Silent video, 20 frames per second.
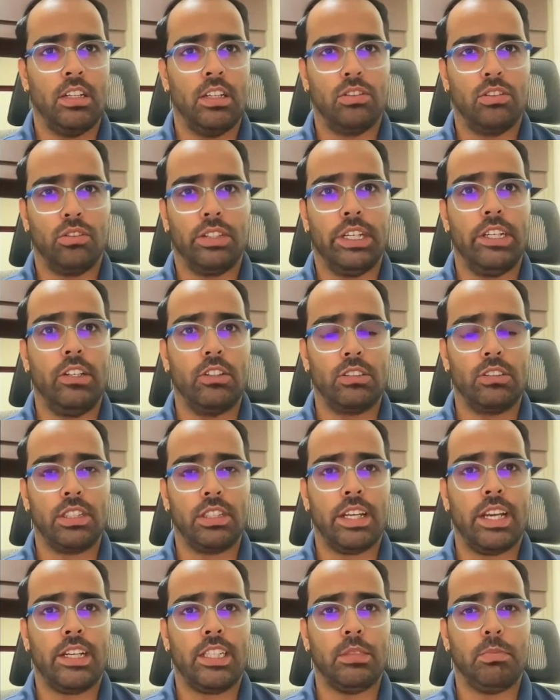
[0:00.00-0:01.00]
So DDoS
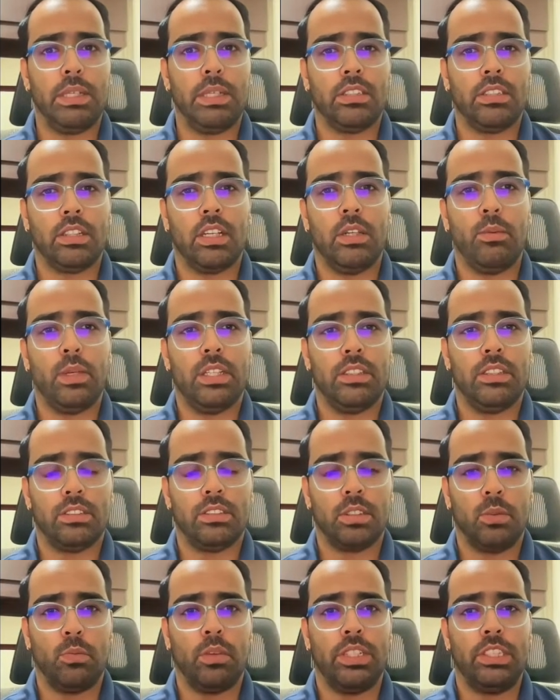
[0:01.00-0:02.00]
attack is basically when
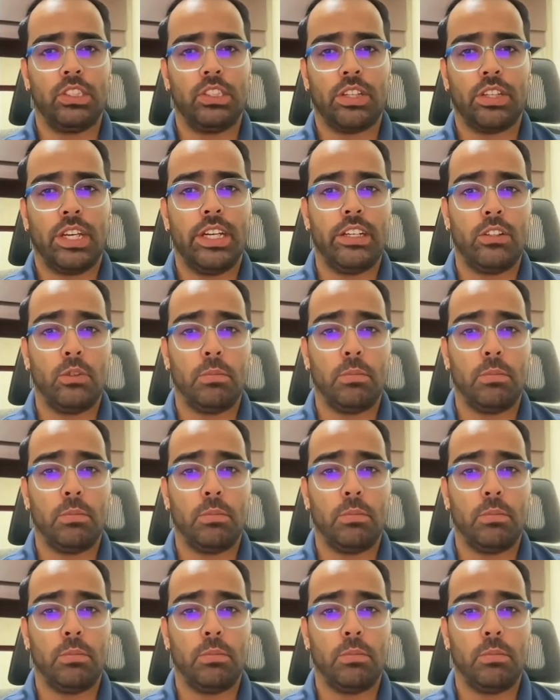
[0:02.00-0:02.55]
someone is trying to